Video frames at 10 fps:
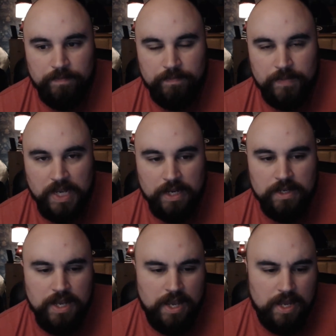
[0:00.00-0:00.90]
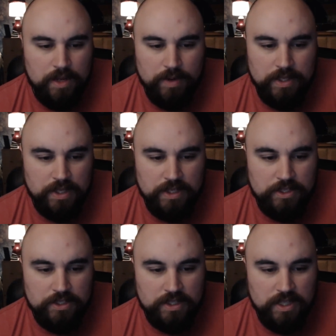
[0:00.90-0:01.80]
yeah. Anyway,
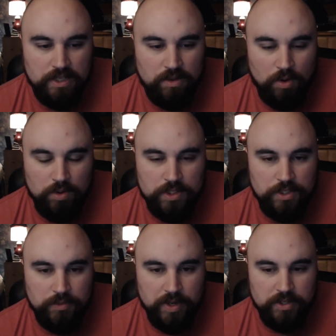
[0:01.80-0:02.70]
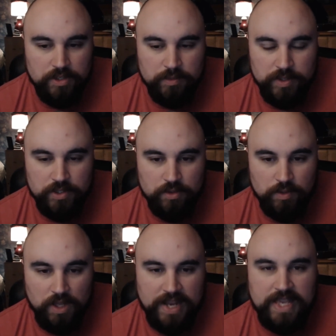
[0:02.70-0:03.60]
just this whole situation has been
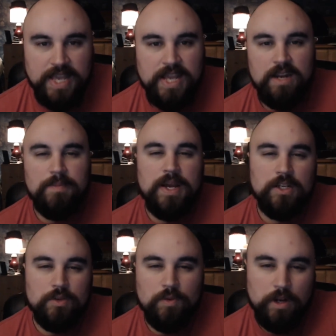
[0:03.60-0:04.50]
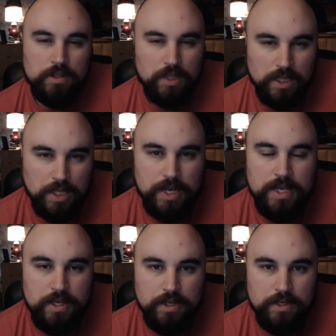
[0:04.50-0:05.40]
surreal. I can't imagine what it's
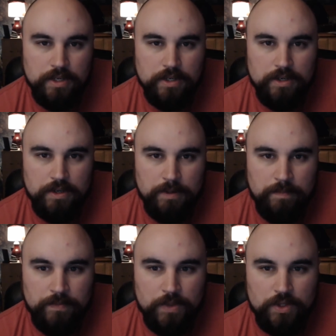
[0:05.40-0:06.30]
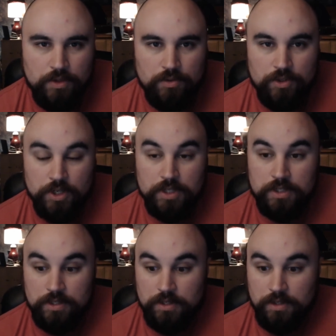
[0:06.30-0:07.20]
like to
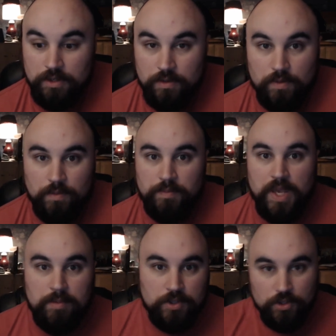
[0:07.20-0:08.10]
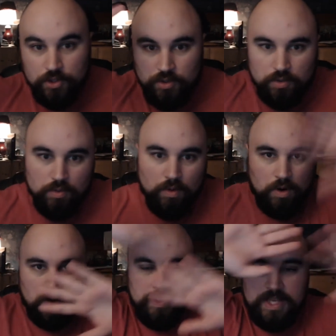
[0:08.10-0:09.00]
just be able to do
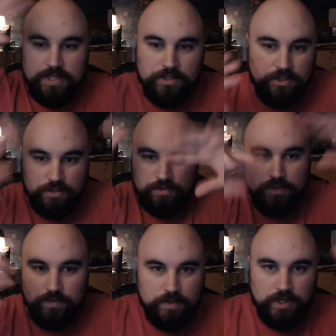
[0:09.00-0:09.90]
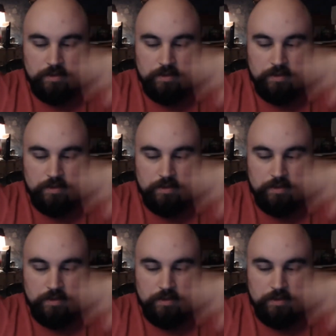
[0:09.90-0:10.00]
all this, just, you know,